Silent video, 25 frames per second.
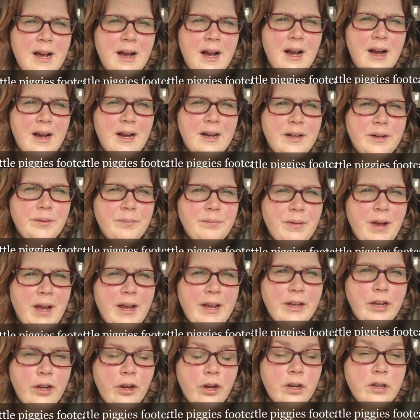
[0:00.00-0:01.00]
um, I
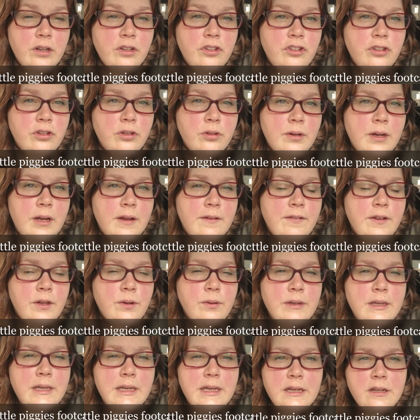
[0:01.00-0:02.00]
encourage you, if
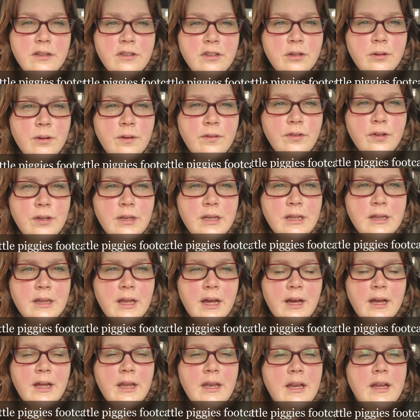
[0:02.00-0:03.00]
you need to, if you need
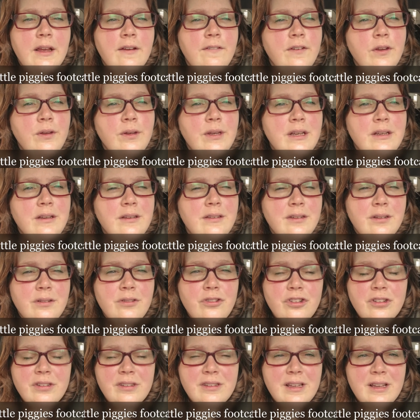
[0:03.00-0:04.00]
that, if you need to,
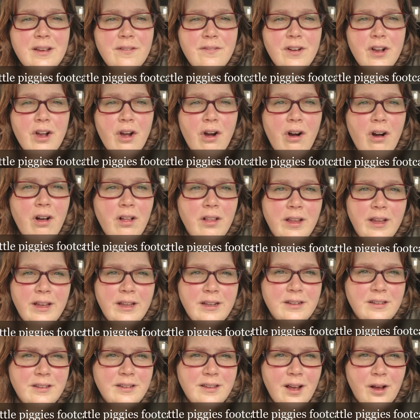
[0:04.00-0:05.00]
just give a call
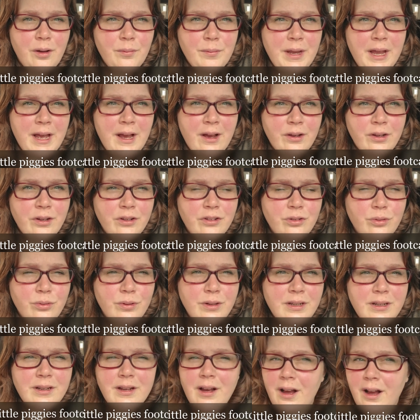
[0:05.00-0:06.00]
and tell me how you're
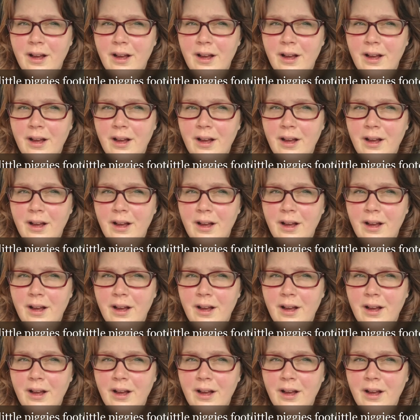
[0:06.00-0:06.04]
doing.